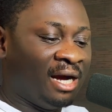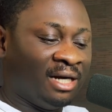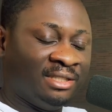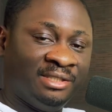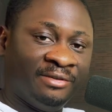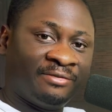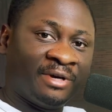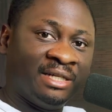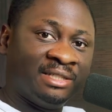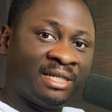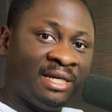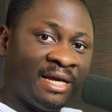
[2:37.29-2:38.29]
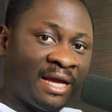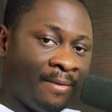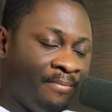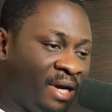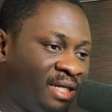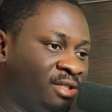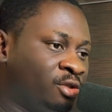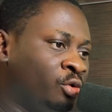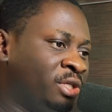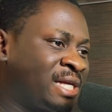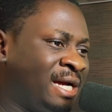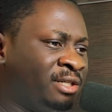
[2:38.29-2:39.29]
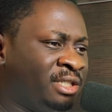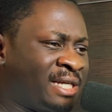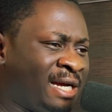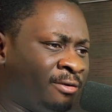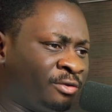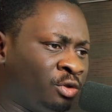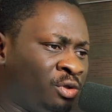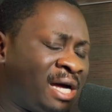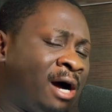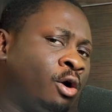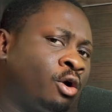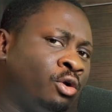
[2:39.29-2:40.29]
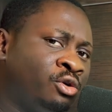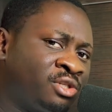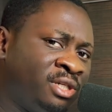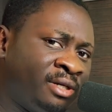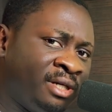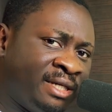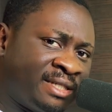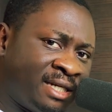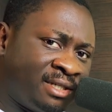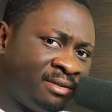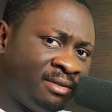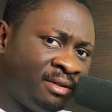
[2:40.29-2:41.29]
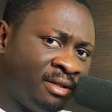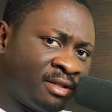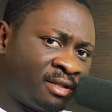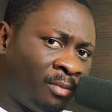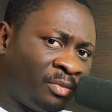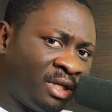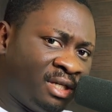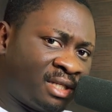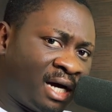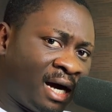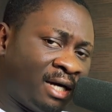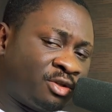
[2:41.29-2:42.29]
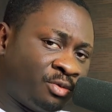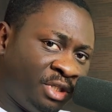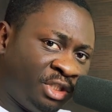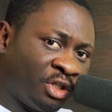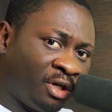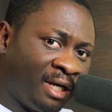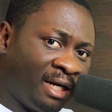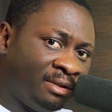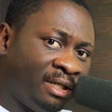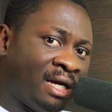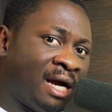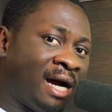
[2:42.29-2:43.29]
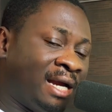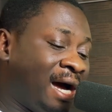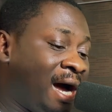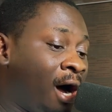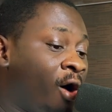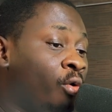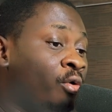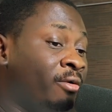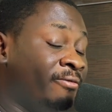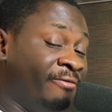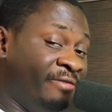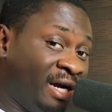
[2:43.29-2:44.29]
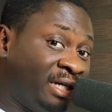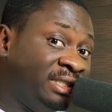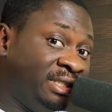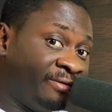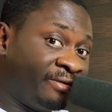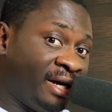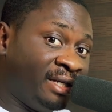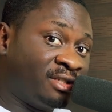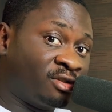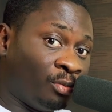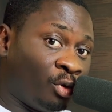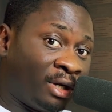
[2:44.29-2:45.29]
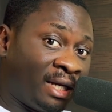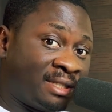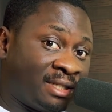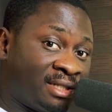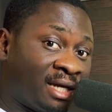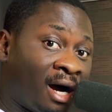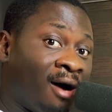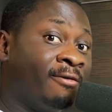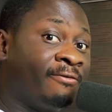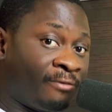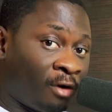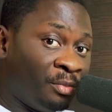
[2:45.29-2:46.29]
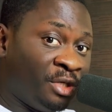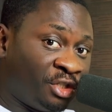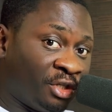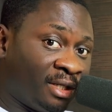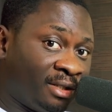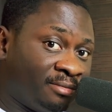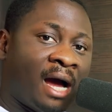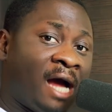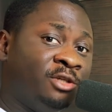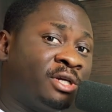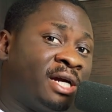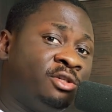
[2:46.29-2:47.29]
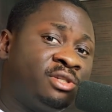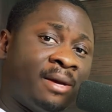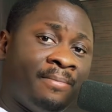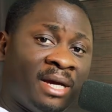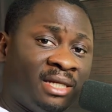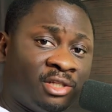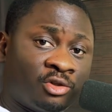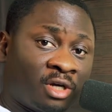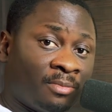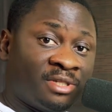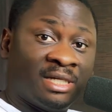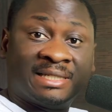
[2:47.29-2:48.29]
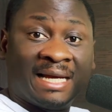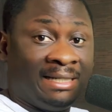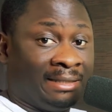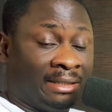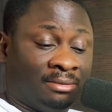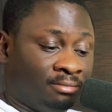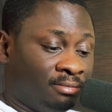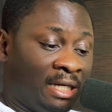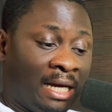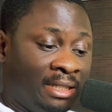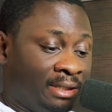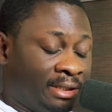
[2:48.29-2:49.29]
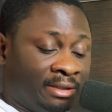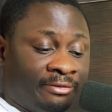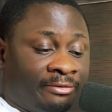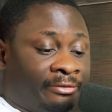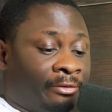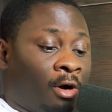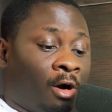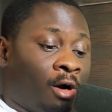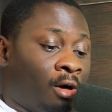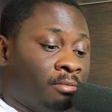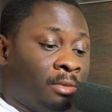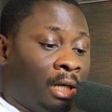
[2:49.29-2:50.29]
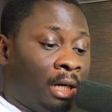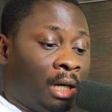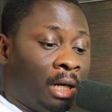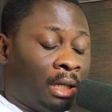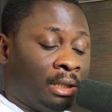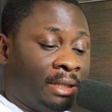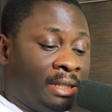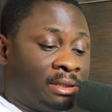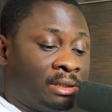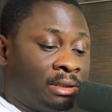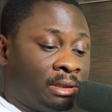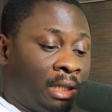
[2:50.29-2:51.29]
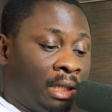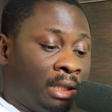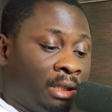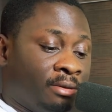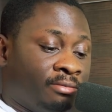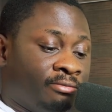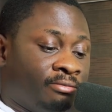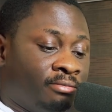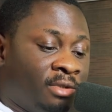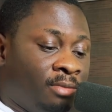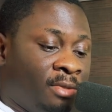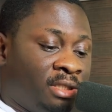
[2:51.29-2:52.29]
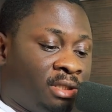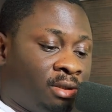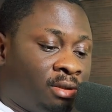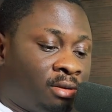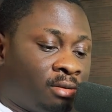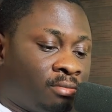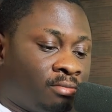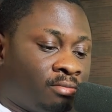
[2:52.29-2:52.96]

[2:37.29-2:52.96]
different embeddings. So it kind of shows how closely related some things are to each other and how very different some other things are from each other. And you can use embeddings to represent anything from, let's say, images